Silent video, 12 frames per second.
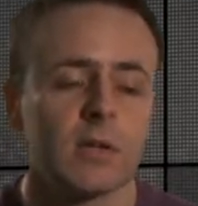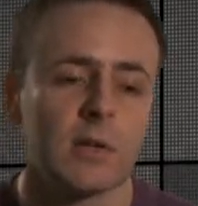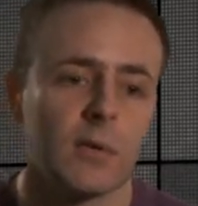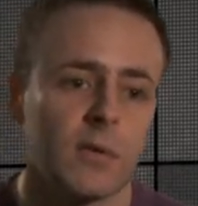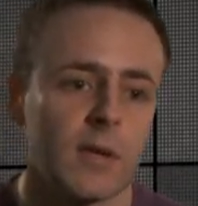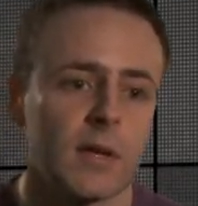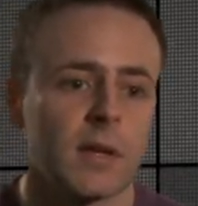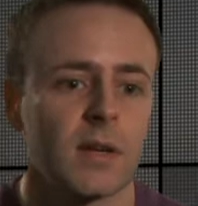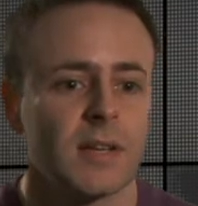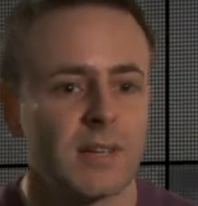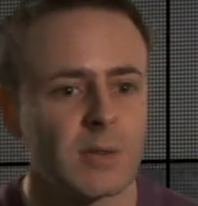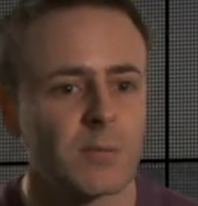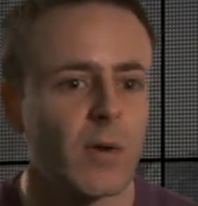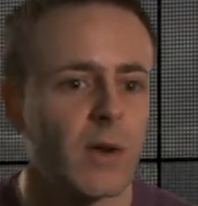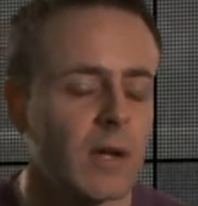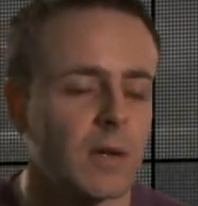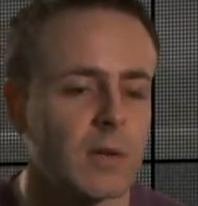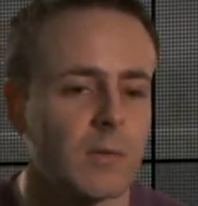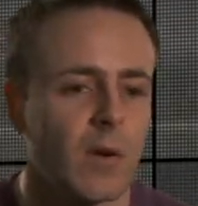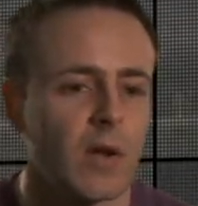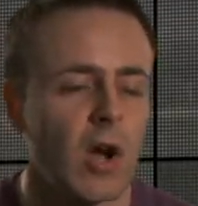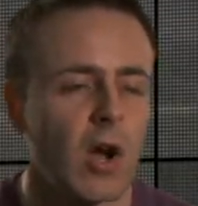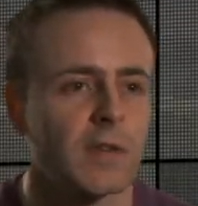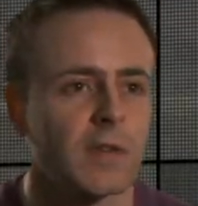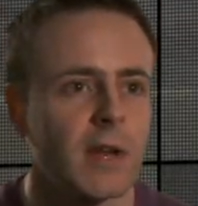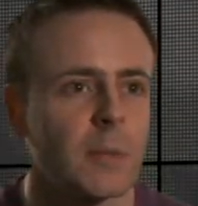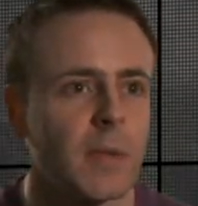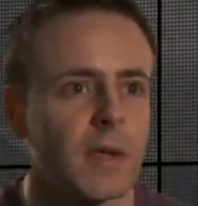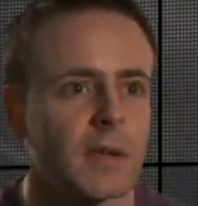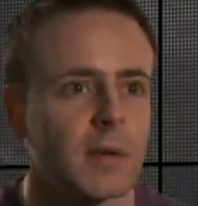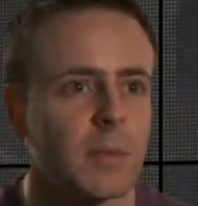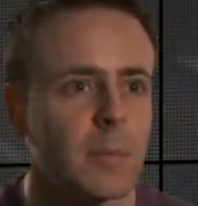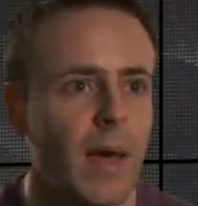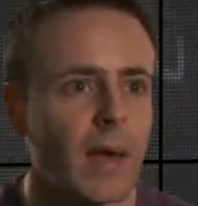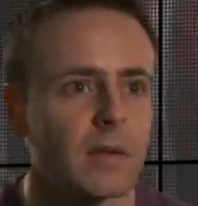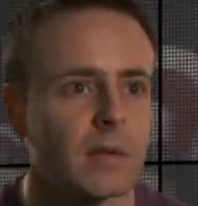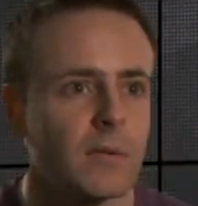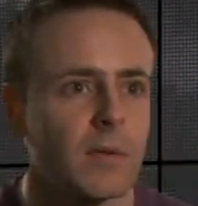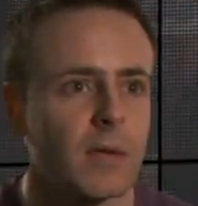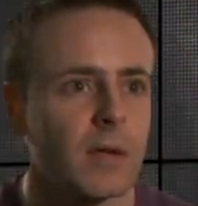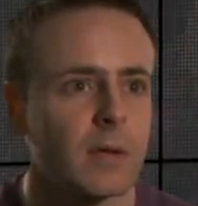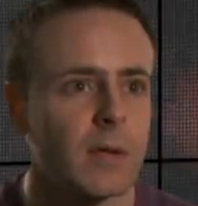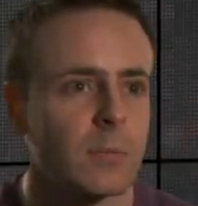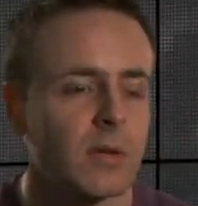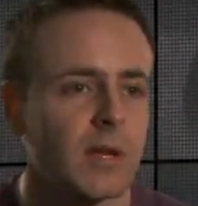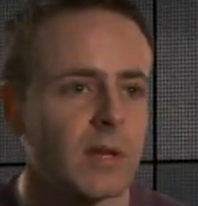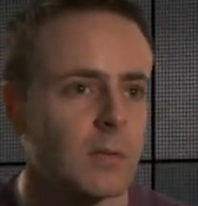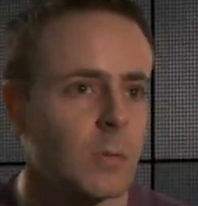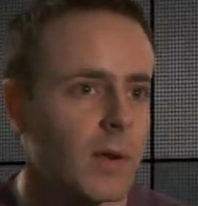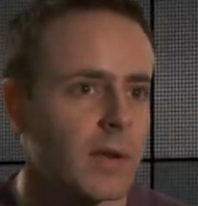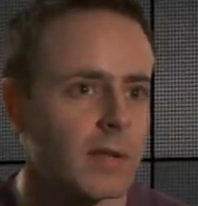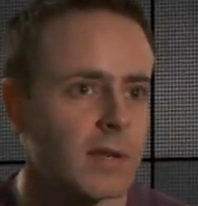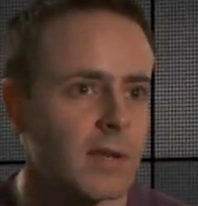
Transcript: you think you've got a car set up that is going to be balanced for the predicted weather